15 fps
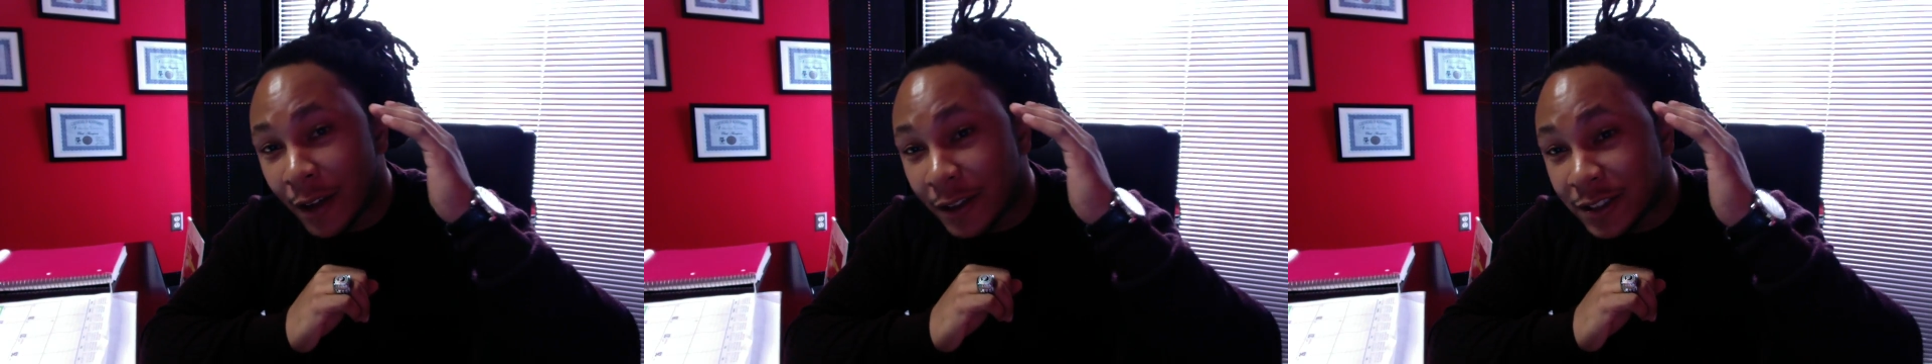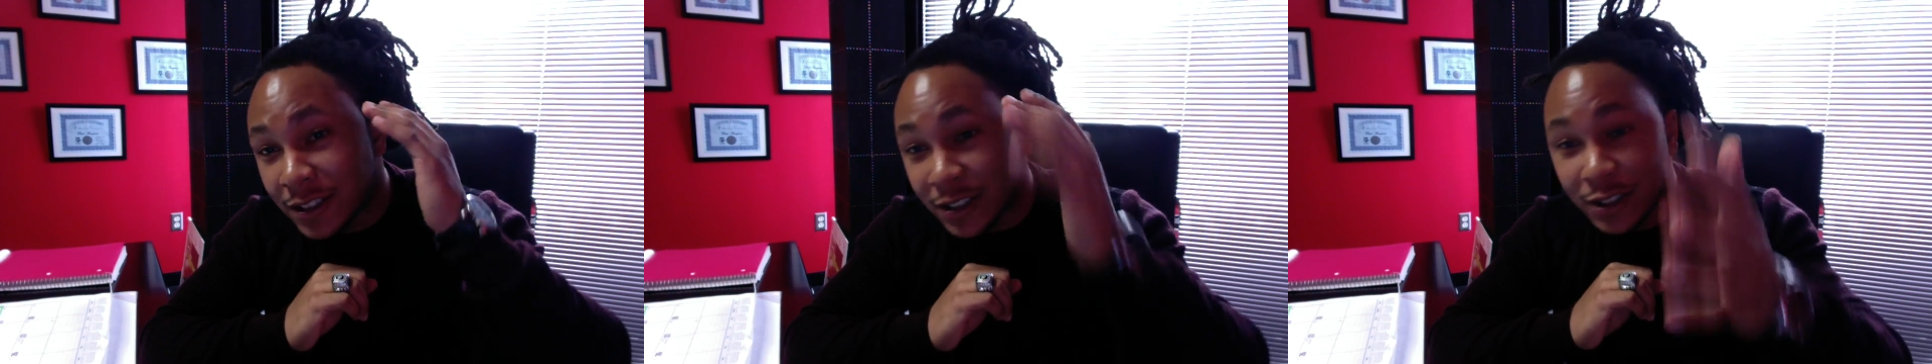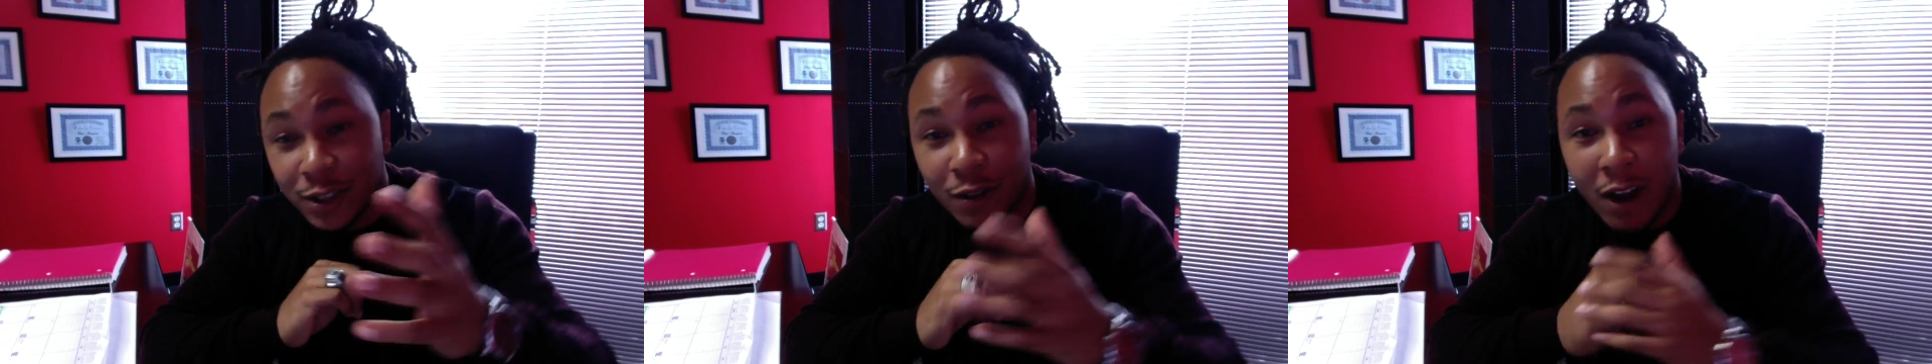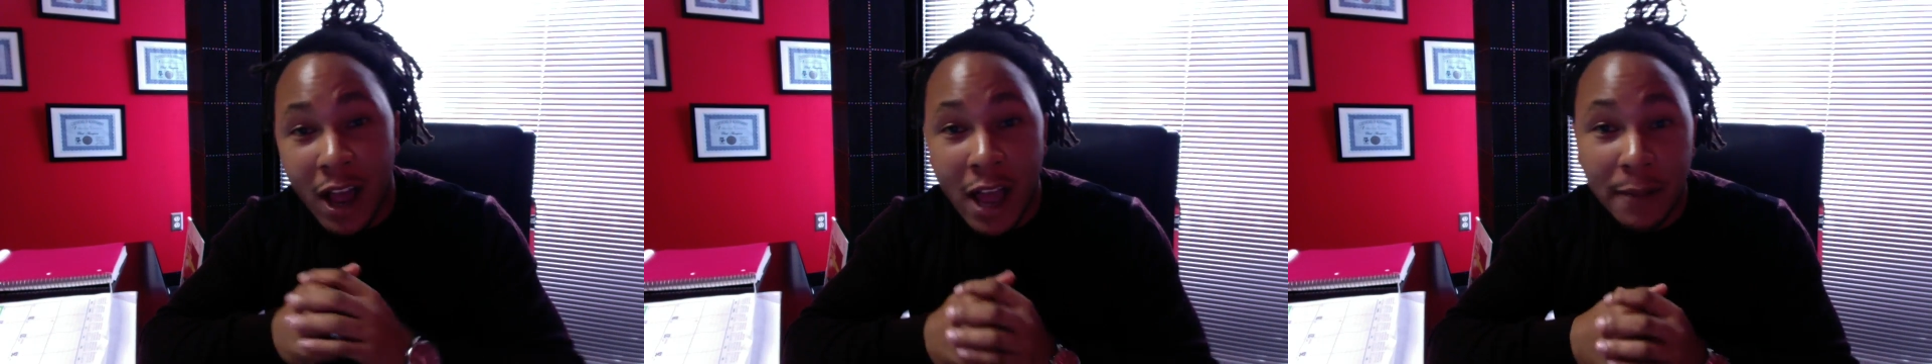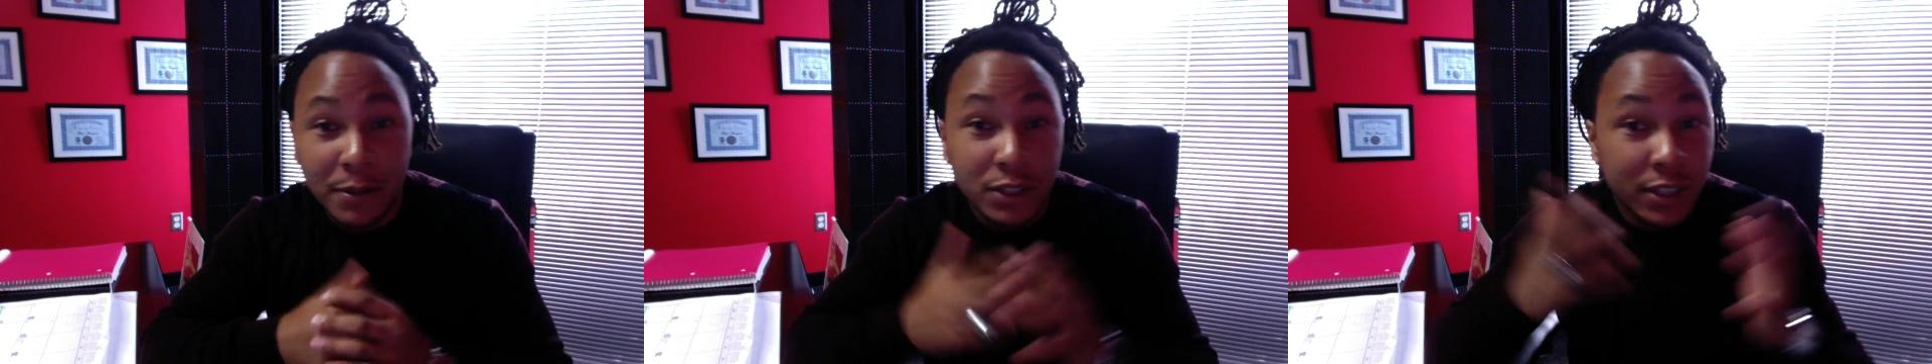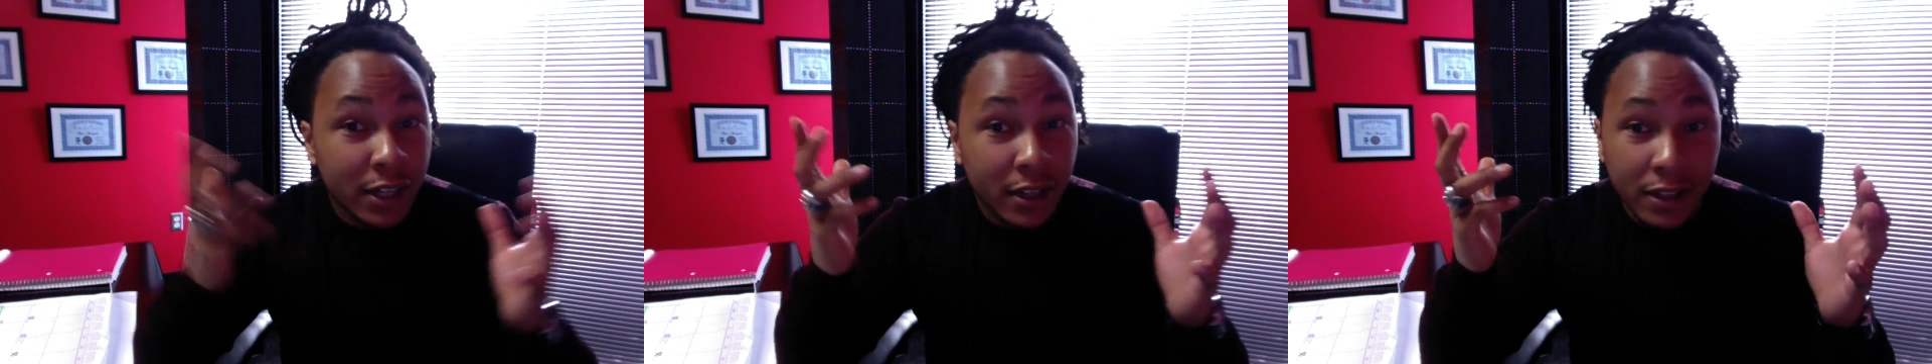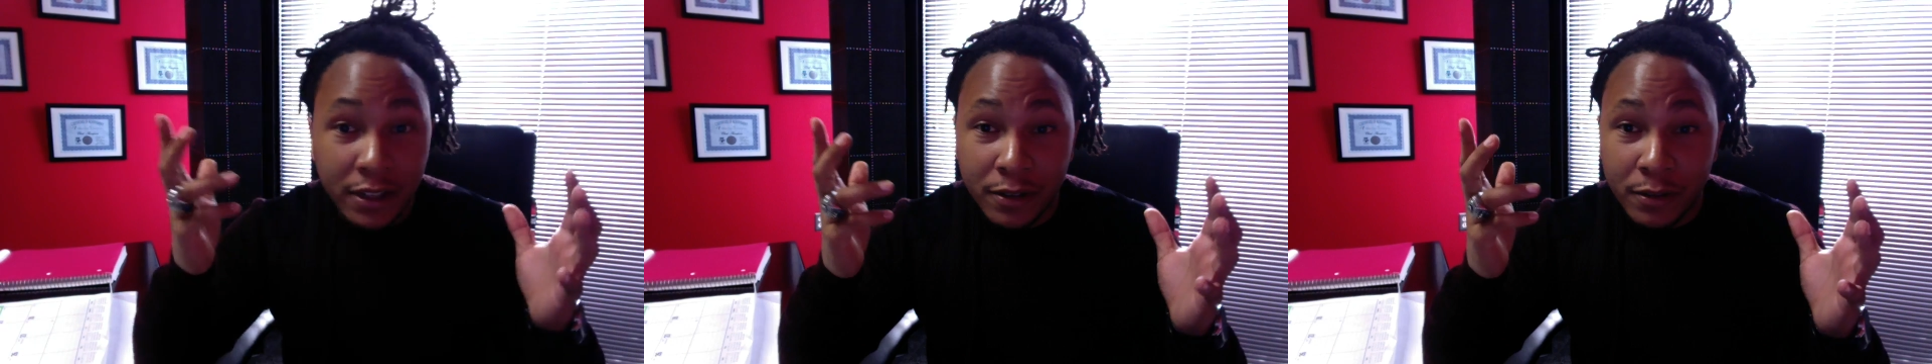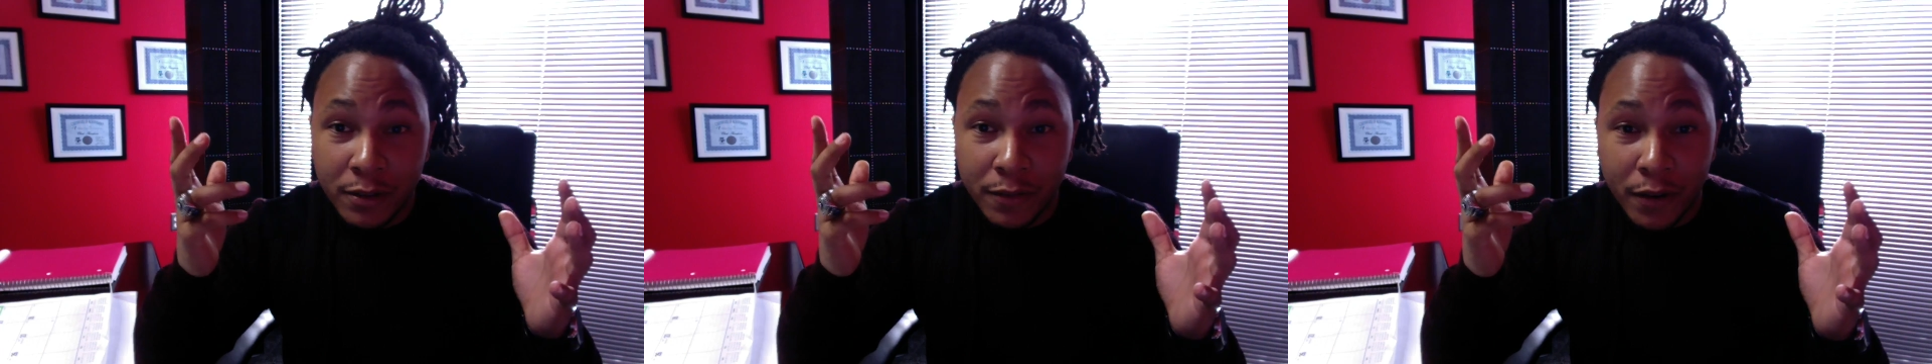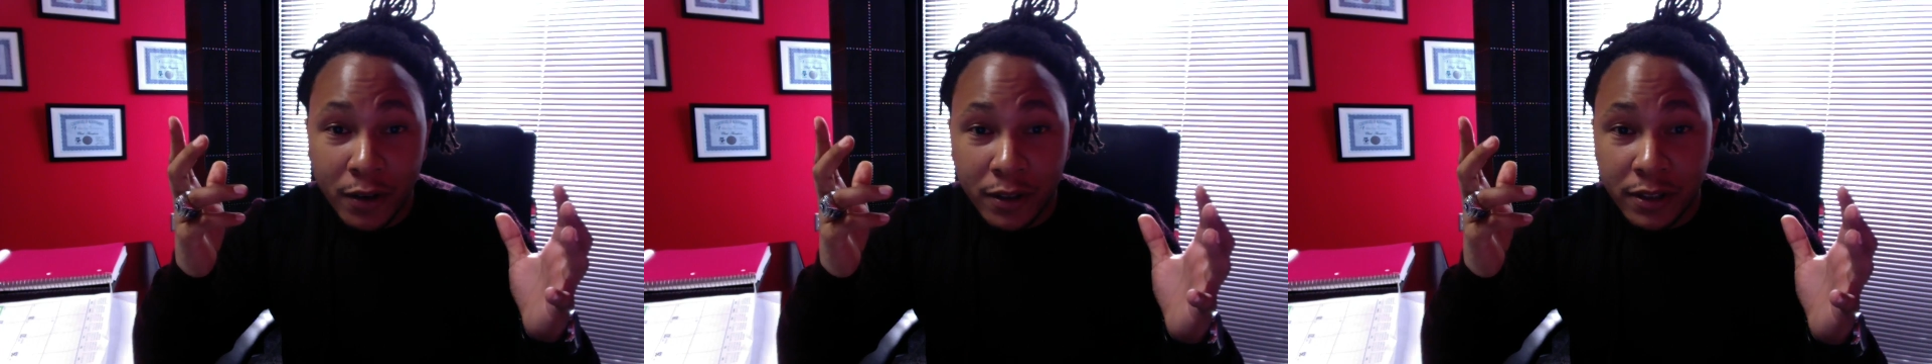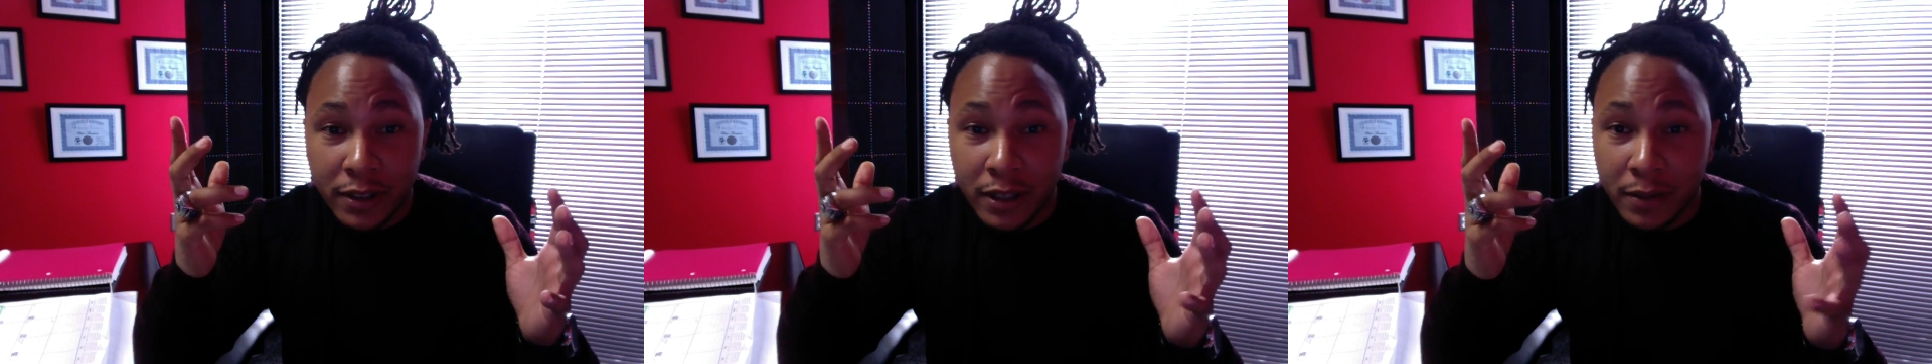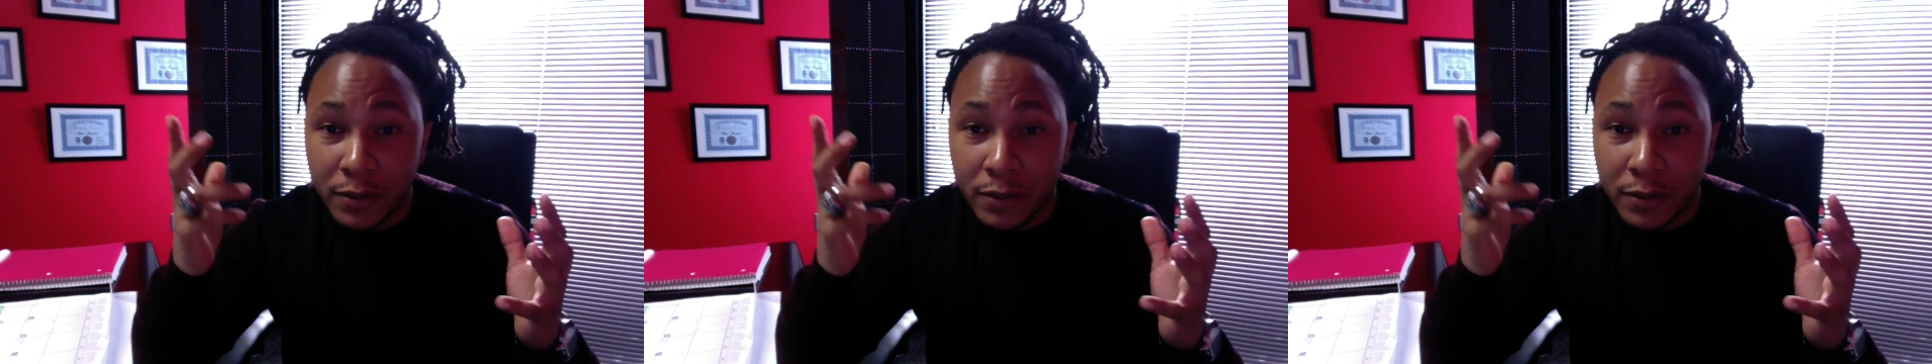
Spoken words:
Subscribe, share the university.